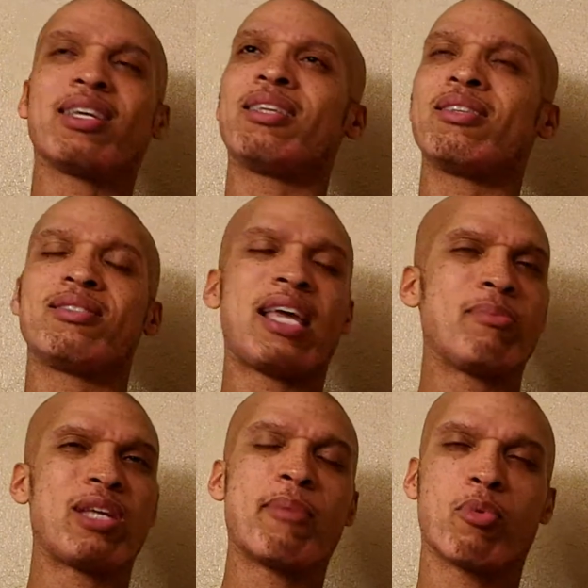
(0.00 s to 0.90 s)
to get the same
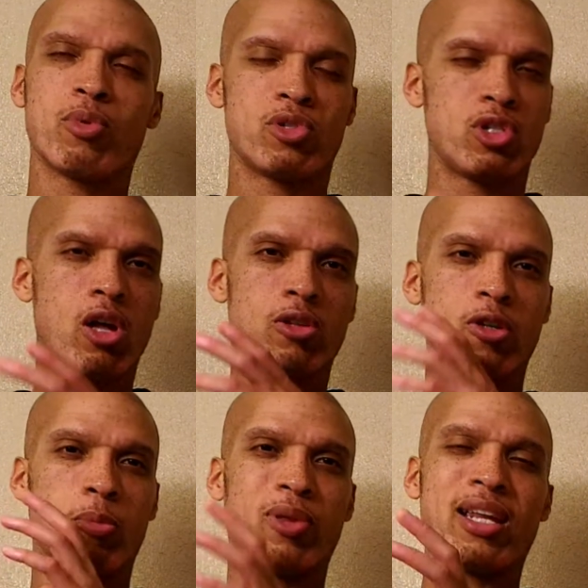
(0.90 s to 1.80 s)
type of results
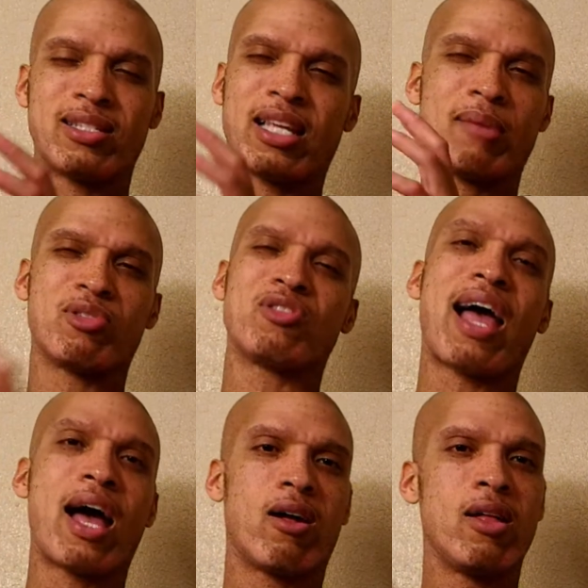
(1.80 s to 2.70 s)
or play the same
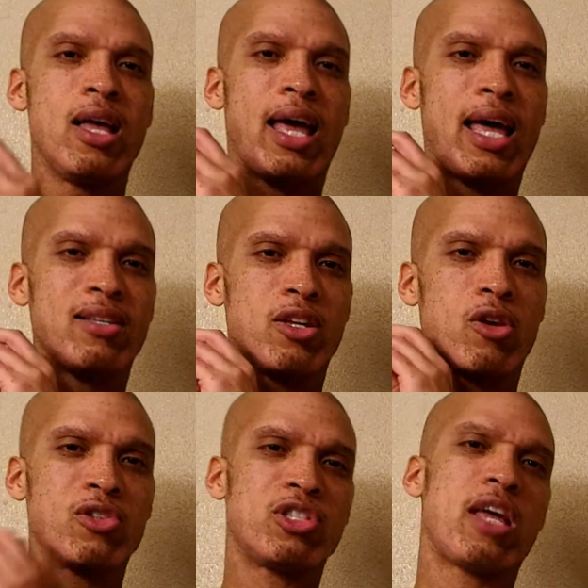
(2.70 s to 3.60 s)
style as,
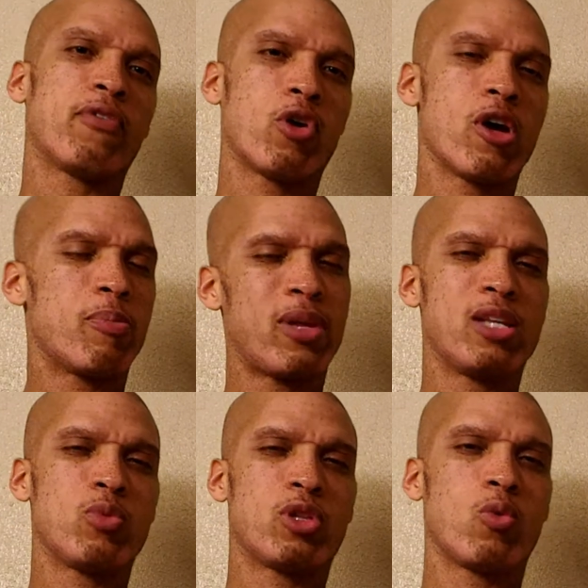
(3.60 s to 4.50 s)
Steph Curry
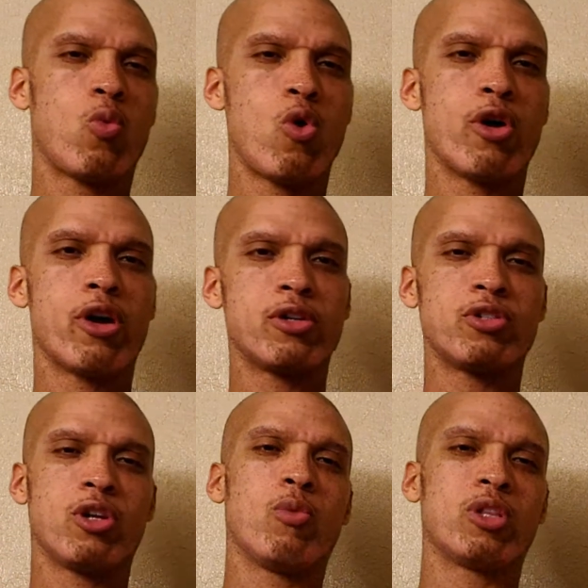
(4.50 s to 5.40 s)
plays with the Warriors,
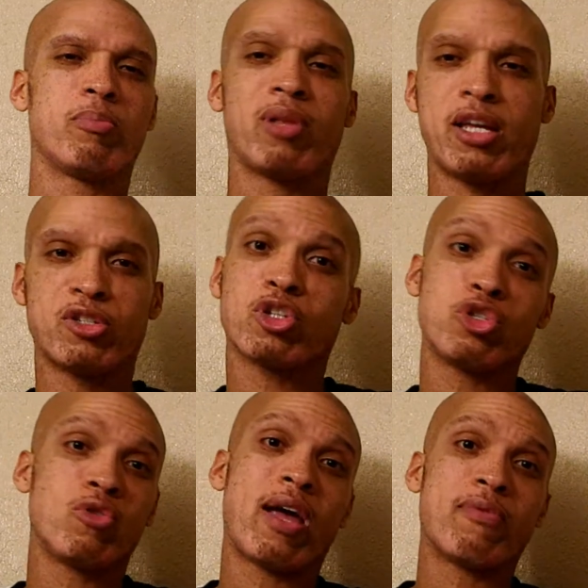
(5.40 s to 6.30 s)
with the Blazers,
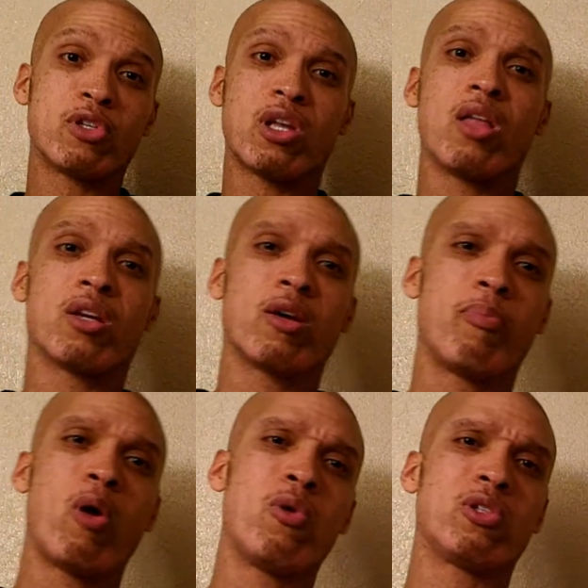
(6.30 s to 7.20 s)
because you don't have those other
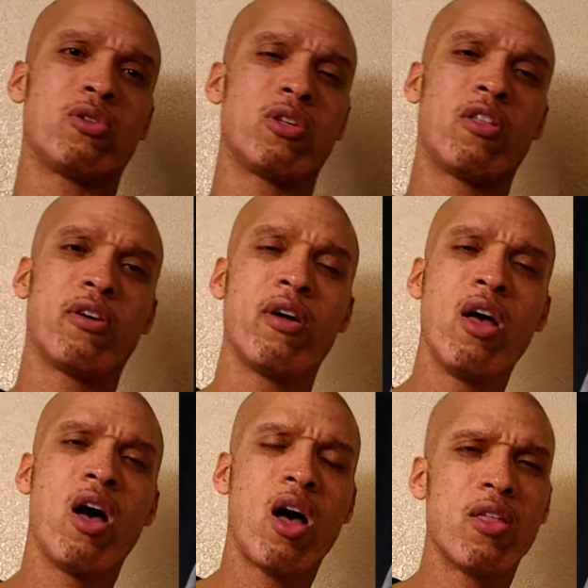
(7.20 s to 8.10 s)
components, those other
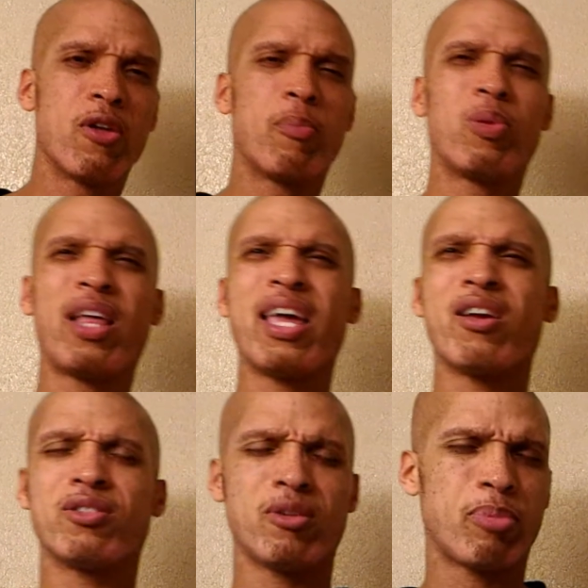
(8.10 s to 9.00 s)

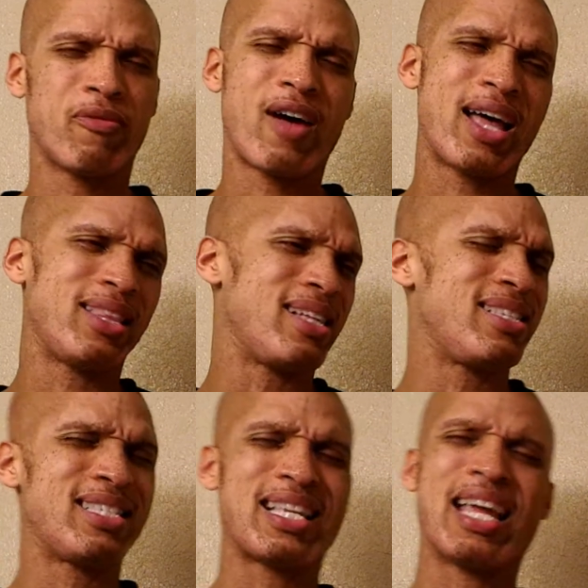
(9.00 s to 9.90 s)
players to provide that
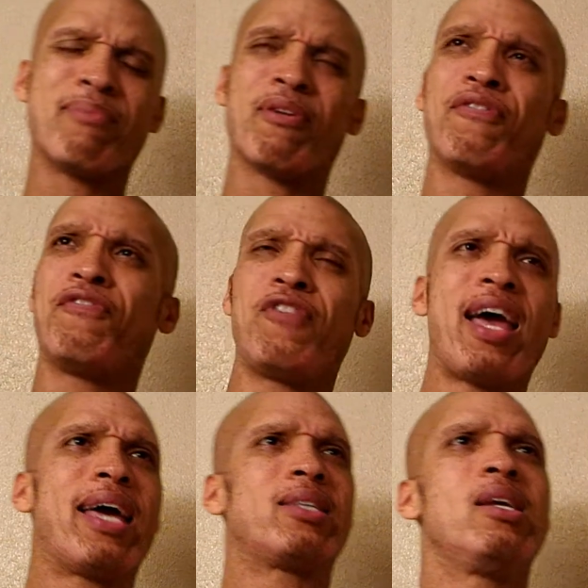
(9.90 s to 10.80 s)
same
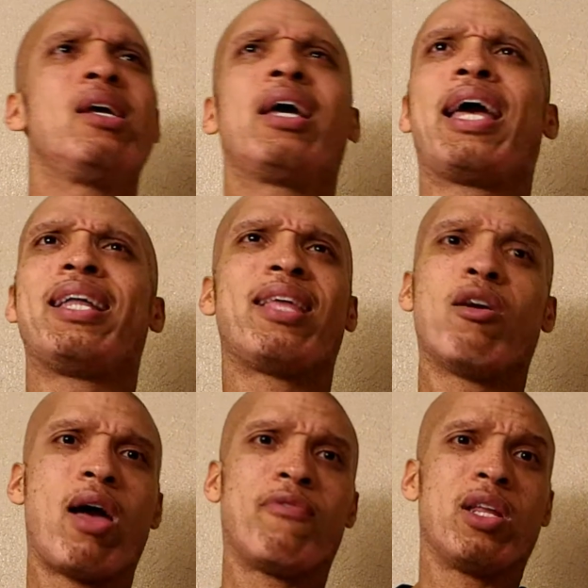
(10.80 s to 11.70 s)
effect. And they
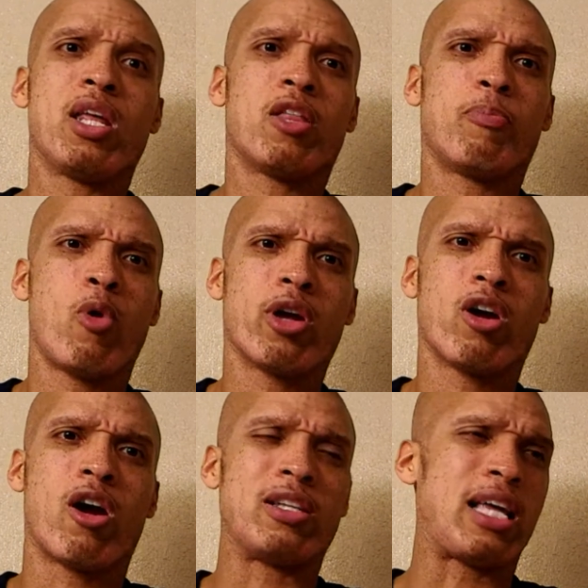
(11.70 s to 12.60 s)
don't have any other point
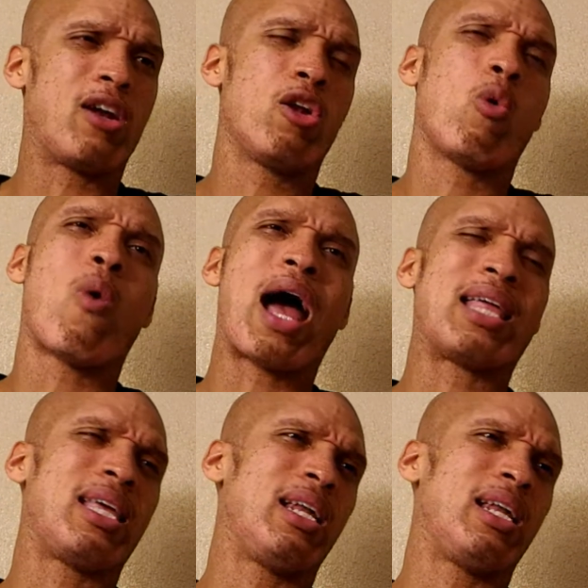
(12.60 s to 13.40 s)
guards. I don't know why they